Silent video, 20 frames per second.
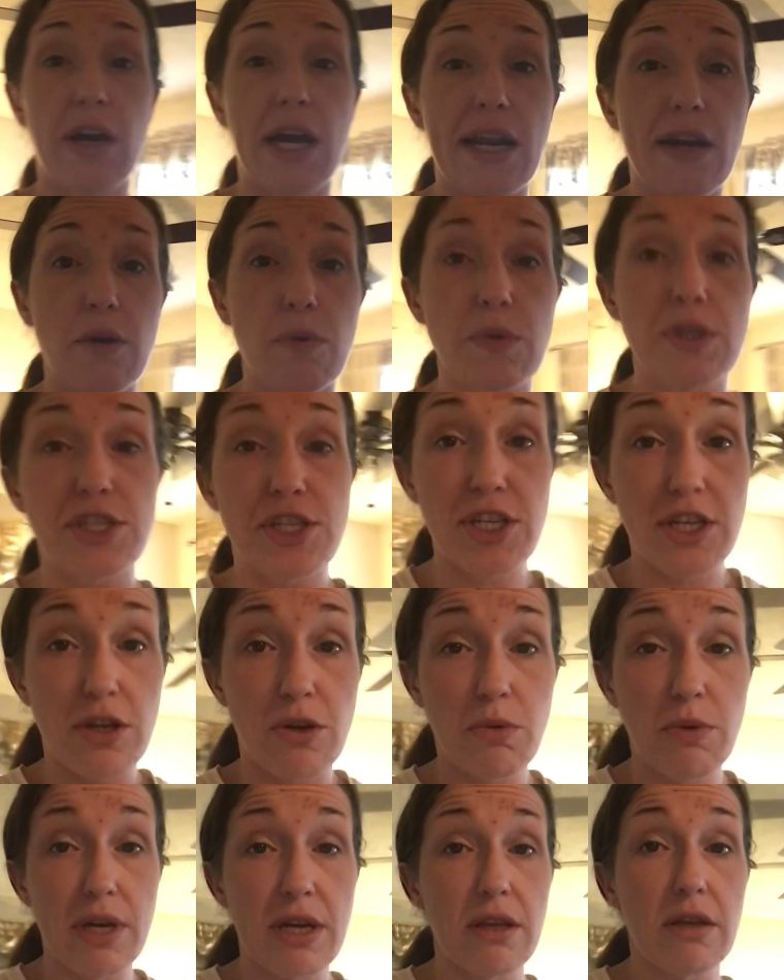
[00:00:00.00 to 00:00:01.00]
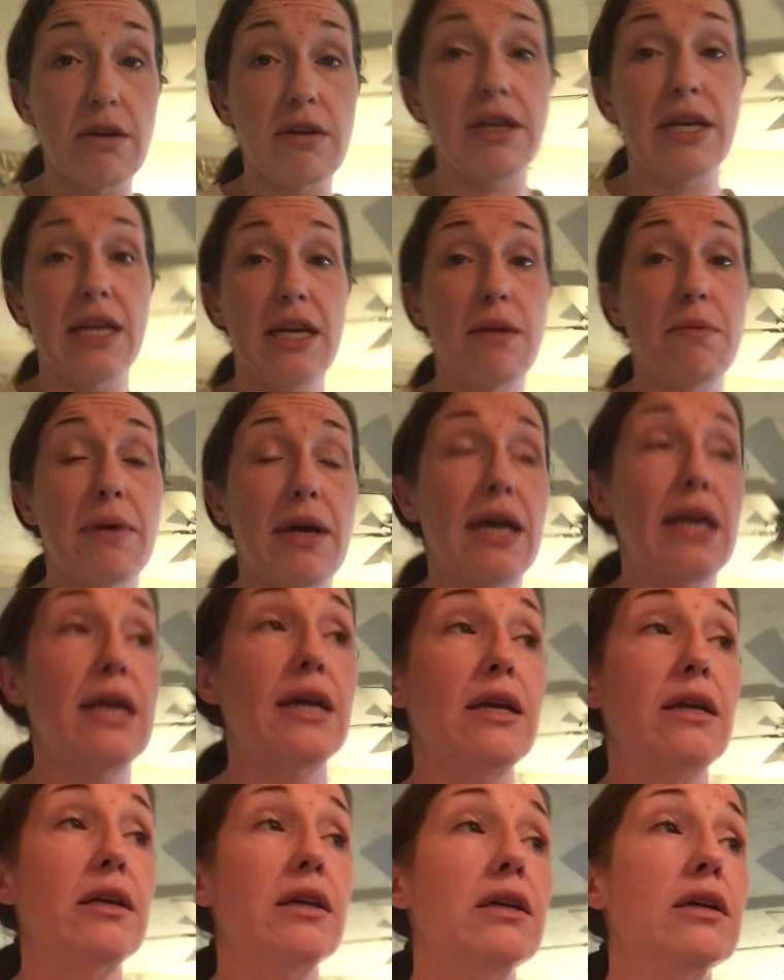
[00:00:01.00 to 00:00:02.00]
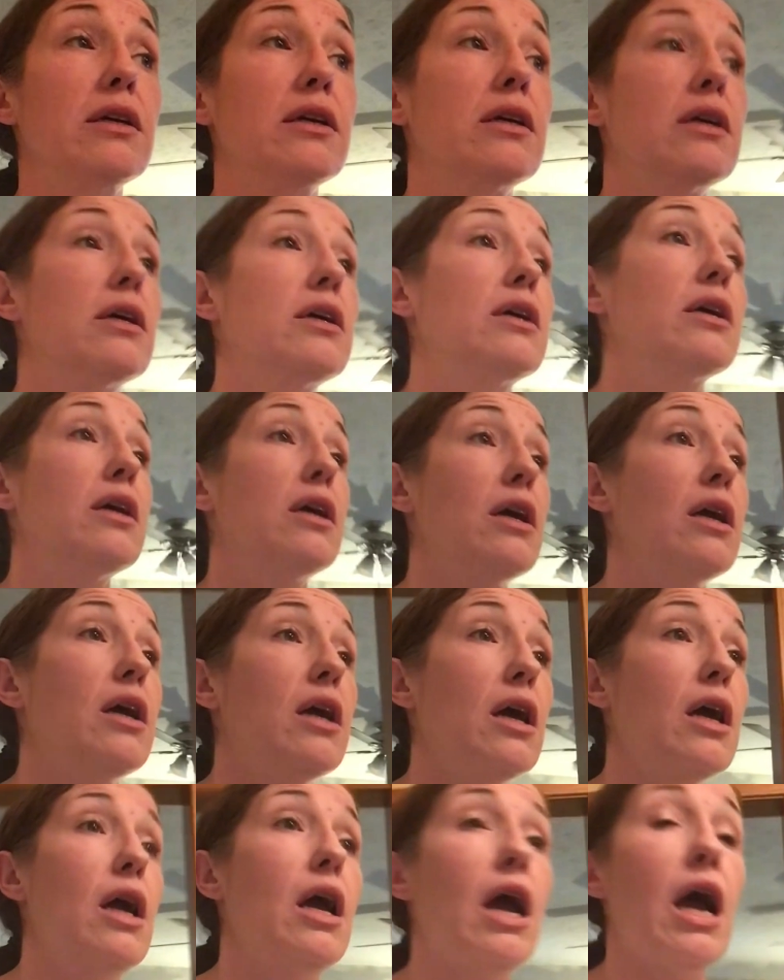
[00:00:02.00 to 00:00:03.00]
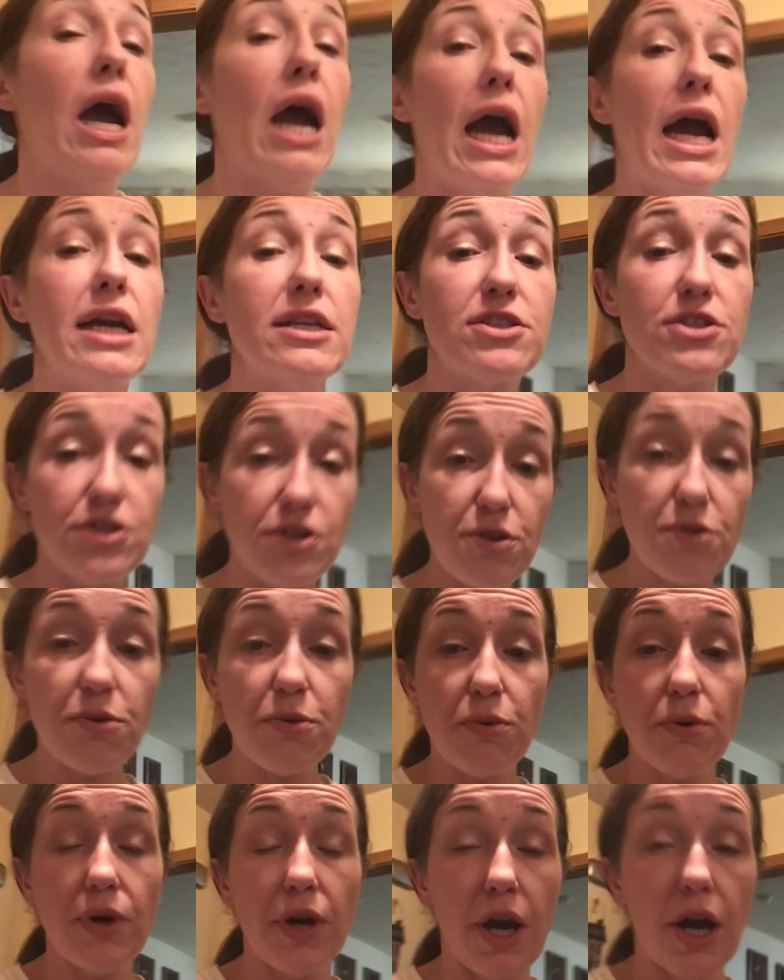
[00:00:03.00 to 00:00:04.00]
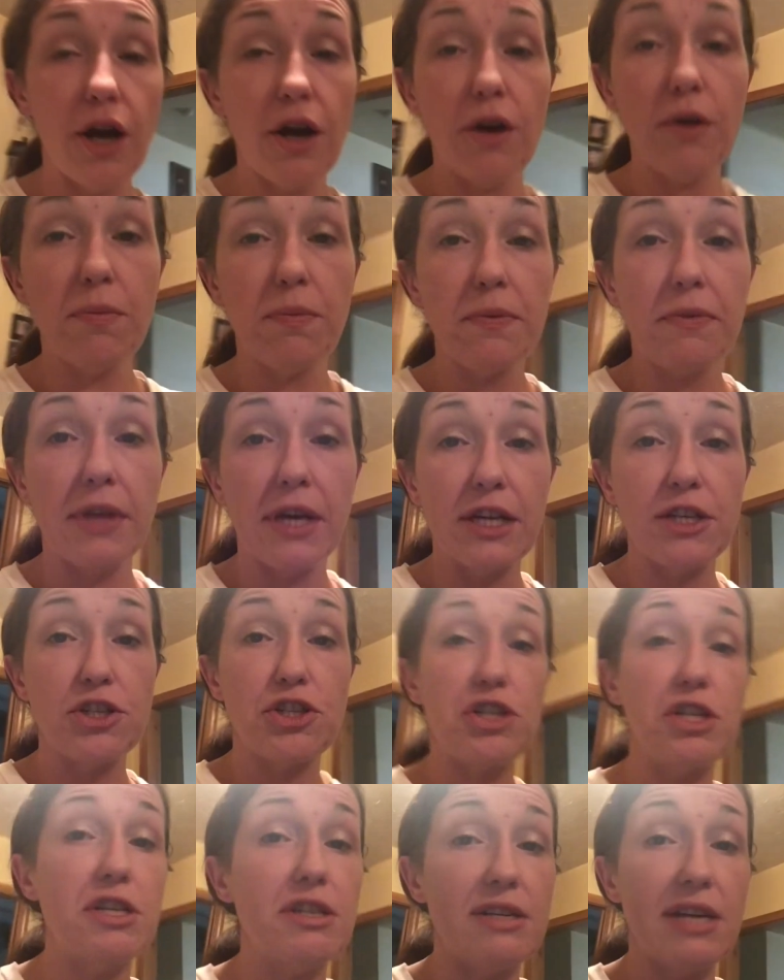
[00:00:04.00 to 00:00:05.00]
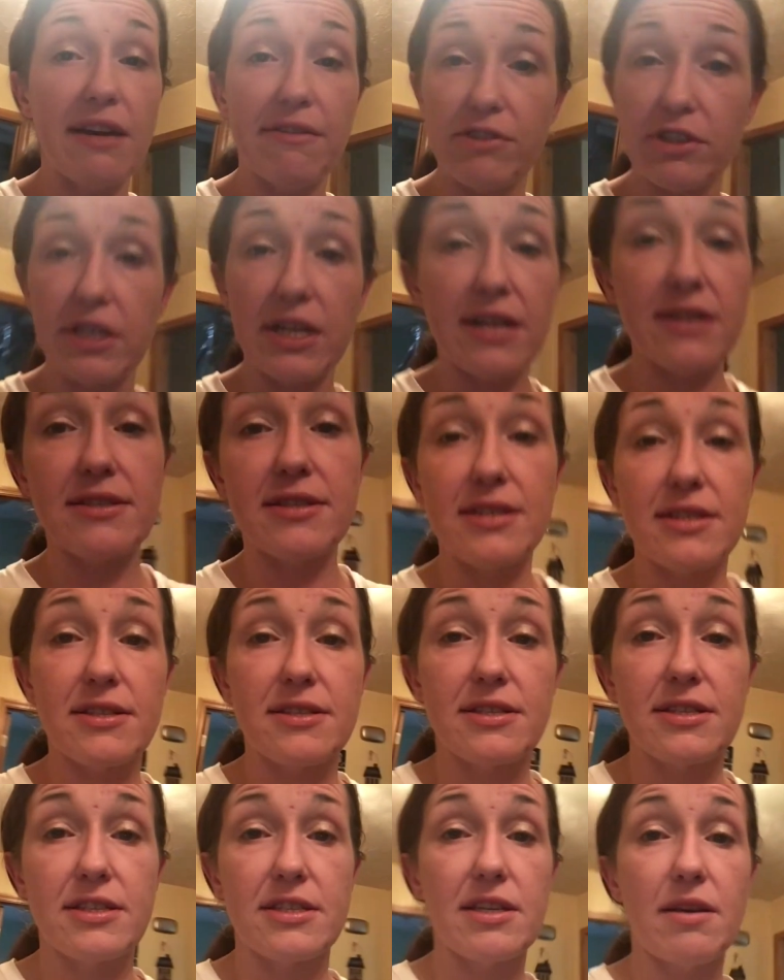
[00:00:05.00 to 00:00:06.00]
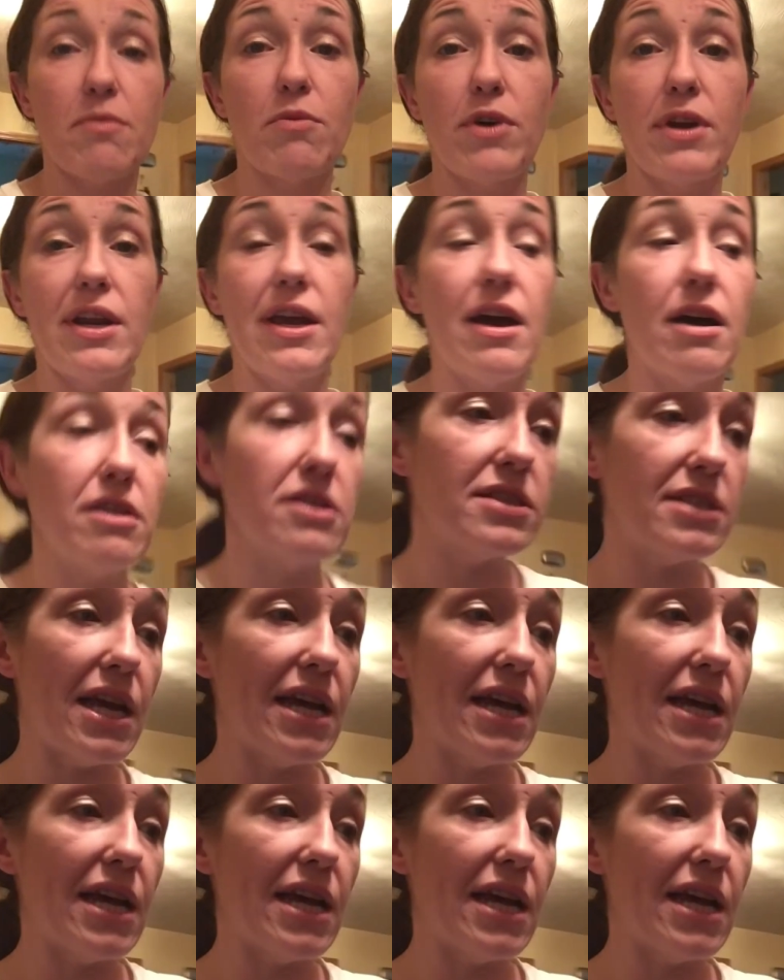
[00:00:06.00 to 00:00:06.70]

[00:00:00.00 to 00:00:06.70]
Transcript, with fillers: I don't wish ill will on anybody. I do hope that she never does this to someone else.